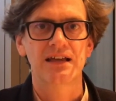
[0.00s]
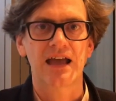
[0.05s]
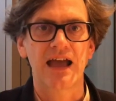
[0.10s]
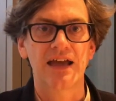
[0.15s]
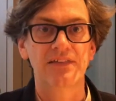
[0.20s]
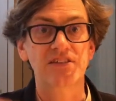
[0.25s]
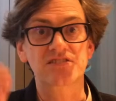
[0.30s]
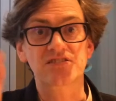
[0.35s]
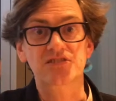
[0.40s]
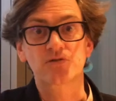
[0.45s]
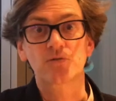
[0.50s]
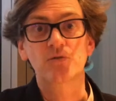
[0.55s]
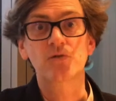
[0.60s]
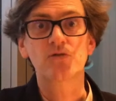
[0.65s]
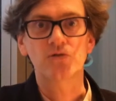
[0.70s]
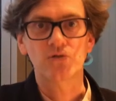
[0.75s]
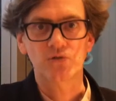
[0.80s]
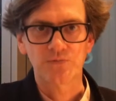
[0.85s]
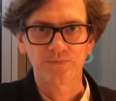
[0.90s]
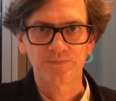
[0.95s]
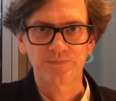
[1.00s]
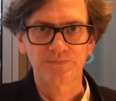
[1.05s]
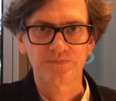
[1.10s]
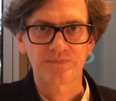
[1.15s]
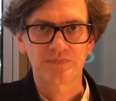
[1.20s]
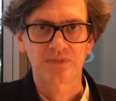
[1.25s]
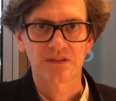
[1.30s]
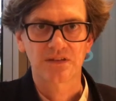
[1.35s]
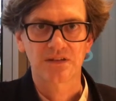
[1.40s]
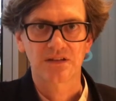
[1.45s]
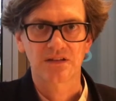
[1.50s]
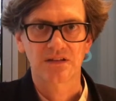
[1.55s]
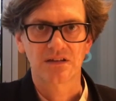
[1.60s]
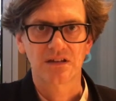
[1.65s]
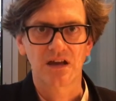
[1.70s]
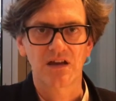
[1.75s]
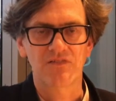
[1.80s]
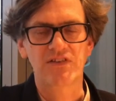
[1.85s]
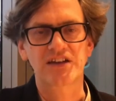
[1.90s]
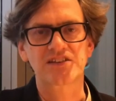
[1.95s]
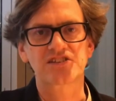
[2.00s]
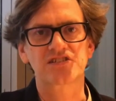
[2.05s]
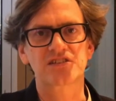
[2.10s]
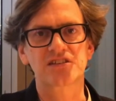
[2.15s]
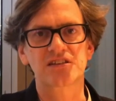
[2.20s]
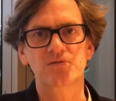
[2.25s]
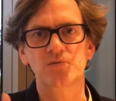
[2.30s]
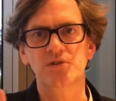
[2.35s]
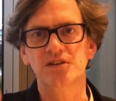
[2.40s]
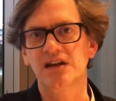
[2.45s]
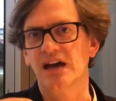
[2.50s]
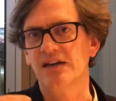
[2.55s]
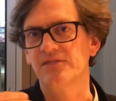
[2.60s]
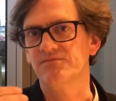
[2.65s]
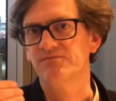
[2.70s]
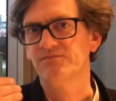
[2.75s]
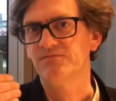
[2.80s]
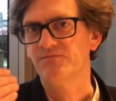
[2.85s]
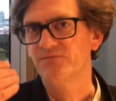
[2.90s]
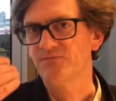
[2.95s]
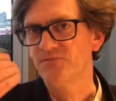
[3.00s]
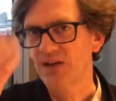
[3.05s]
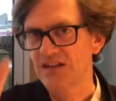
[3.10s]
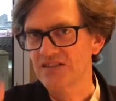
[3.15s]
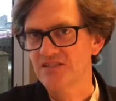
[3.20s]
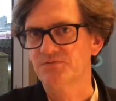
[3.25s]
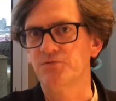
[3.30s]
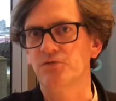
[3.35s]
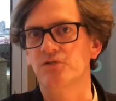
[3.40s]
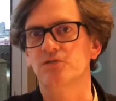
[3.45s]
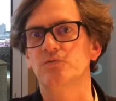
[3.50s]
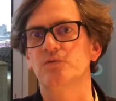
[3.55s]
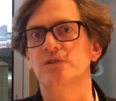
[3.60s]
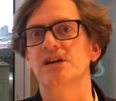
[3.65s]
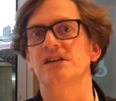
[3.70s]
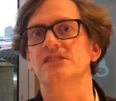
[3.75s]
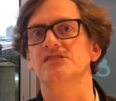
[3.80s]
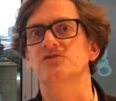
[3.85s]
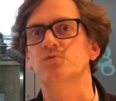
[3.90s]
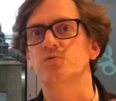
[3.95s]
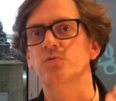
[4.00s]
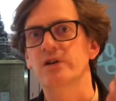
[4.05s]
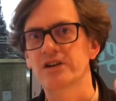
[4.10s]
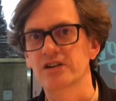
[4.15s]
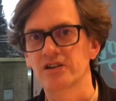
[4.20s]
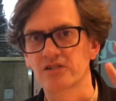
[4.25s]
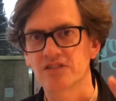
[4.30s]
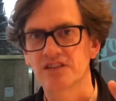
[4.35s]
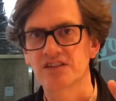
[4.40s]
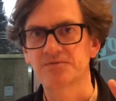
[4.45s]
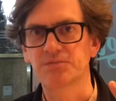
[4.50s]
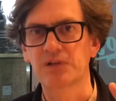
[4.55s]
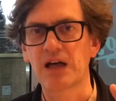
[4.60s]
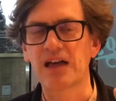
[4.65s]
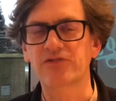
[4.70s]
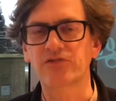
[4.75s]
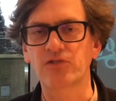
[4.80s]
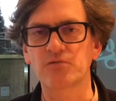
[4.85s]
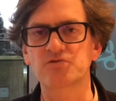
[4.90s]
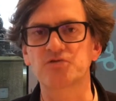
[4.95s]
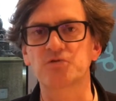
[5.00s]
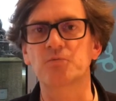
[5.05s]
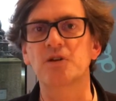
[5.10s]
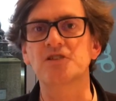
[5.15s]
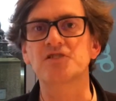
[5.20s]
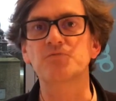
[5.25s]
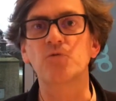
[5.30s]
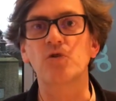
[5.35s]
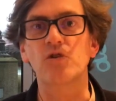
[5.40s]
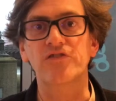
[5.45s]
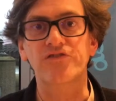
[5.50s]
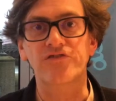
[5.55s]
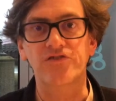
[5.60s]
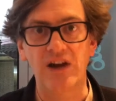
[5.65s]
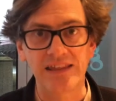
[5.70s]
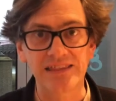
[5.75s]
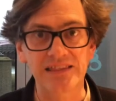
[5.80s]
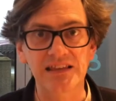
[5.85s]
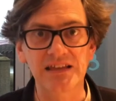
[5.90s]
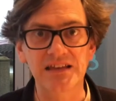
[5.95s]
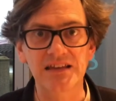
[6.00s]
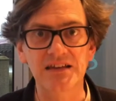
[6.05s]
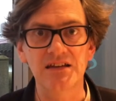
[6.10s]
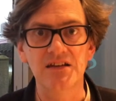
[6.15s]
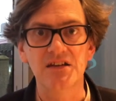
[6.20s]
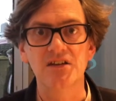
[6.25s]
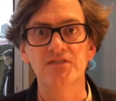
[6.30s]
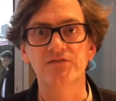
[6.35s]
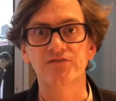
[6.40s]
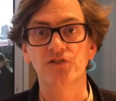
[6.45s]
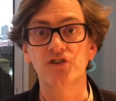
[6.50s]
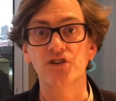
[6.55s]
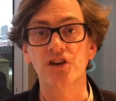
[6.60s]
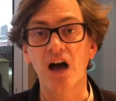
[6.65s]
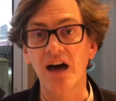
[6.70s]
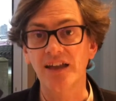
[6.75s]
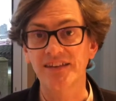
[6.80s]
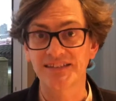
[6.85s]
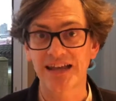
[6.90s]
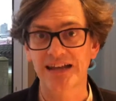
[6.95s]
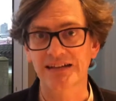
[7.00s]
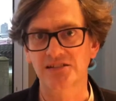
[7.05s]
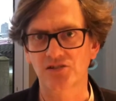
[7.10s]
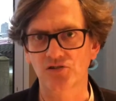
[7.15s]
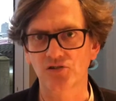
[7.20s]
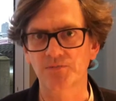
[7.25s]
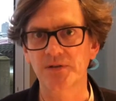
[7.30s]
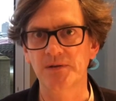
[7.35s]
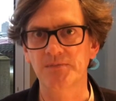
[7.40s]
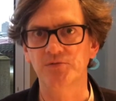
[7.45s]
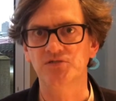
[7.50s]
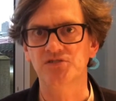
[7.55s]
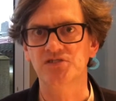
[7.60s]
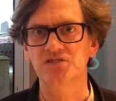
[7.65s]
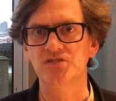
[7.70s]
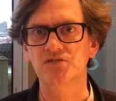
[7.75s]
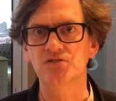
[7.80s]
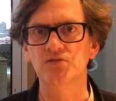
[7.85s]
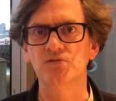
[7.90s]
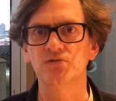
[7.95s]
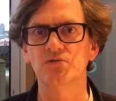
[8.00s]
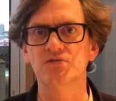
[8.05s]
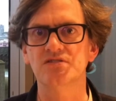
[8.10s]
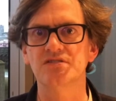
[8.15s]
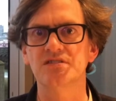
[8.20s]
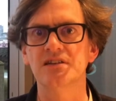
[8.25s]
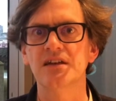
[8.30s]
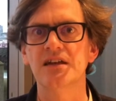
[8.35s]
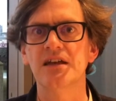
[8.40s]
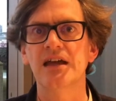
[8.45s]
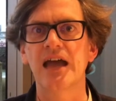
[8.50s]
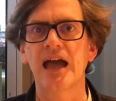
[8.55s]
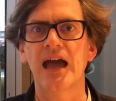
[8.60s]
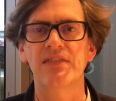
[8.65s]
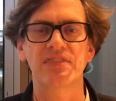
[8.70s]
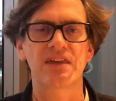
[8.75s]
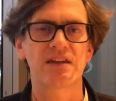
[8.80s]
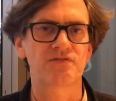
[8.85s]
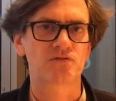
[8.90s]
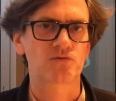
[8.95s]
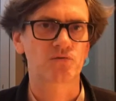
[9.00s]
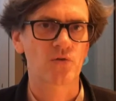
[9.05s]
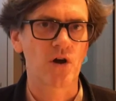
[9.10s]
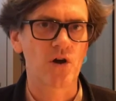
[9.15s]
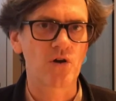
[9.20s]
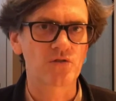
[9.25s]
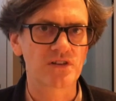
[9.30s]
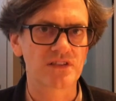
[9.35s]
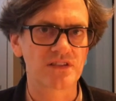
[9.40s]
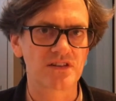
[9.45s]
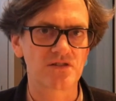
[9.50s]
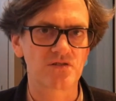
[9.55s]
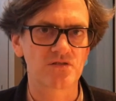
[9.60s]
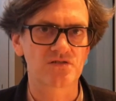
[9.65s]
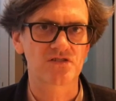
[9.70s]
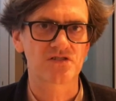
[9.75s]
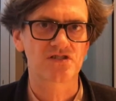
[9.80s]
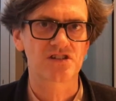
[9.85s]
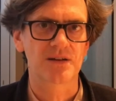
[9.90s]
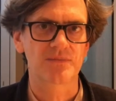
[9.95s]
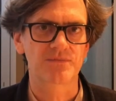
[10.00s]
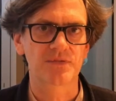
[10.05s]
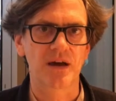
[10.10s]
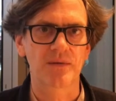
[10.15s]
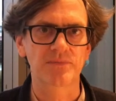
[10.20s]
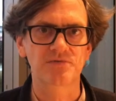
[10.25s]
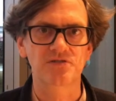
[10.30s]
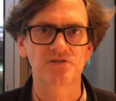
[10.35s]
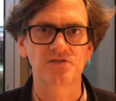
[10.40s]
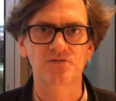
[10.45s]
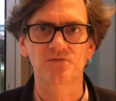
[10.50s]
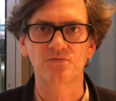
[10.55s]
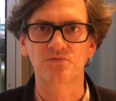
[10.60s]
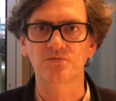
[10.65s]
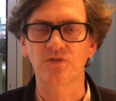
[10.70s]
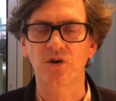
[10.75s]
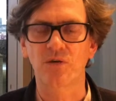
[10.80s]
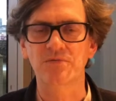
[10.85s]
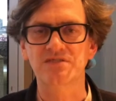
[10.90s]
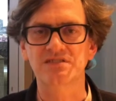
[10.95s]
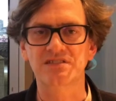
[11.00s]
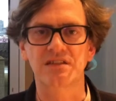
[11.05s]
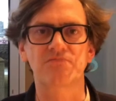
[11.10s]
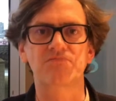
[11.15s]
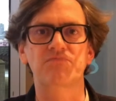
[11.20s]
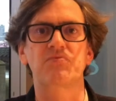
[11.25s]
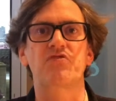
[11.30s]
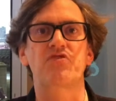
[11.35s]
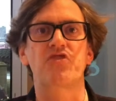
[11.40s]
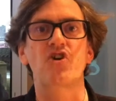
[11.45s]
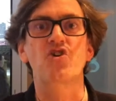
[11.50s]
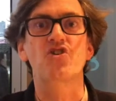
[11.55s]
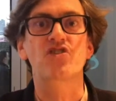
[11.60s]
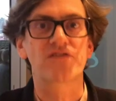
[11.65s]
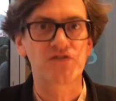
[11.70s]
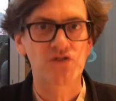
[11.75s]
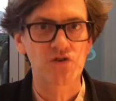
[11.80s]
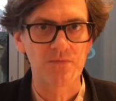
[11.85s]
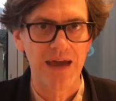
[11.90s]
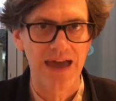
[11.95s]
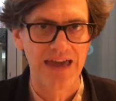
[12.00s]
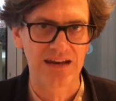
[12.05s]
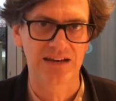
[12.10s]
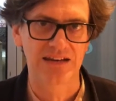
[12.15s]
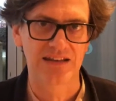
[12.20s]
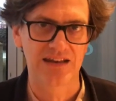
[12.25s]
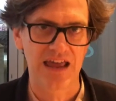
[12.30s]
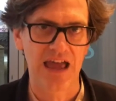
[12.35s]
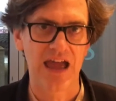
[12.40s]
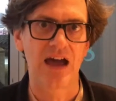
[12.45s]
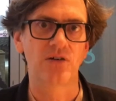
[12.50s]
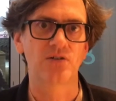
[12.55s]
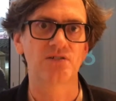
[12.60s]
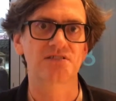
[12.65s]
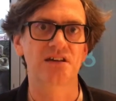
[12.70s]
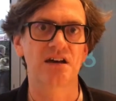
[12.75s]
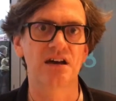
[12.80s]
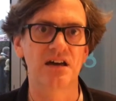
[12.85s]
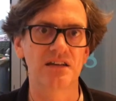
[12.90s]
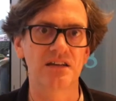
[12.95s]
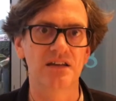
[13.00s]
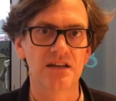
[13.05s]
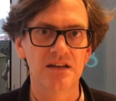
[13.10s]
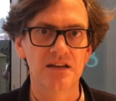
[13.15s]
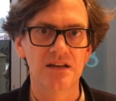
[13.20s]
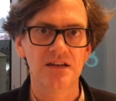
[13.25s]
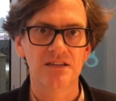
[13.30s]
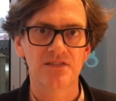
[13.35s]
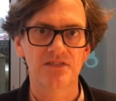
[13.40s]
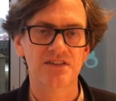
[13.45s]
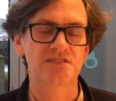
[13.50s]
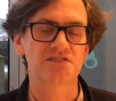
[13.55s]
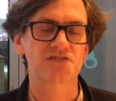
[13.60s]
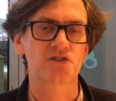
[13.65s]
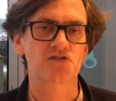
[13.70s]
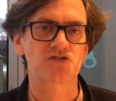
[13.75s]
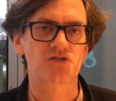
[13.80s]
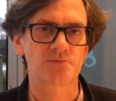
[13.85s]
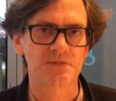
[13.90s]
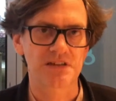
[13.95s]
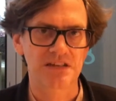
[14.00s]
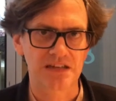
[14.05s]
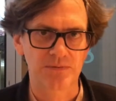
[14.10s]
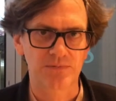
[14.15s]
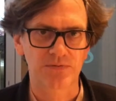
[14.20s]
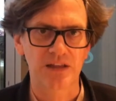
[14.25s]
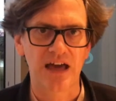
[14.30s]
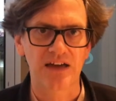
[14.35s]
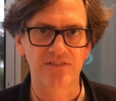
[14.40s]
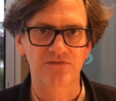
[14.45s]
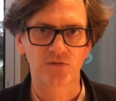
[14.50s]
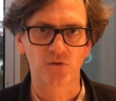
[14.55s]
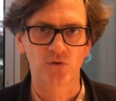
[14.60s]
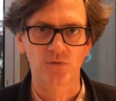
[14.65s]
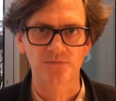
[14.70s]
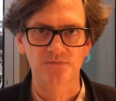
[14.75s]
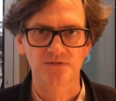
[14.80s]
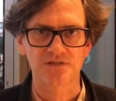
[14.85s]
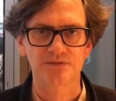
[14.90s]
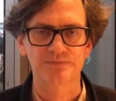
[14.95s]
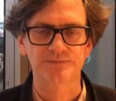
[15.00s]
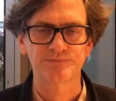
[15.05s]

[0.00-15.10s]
And this grew. Eventually we got Facebook, we got Twitter. These platforms were much more friendly for non-technical people to use, and they've grown in the usership up to almost a third of humanity now is on these social media platforms.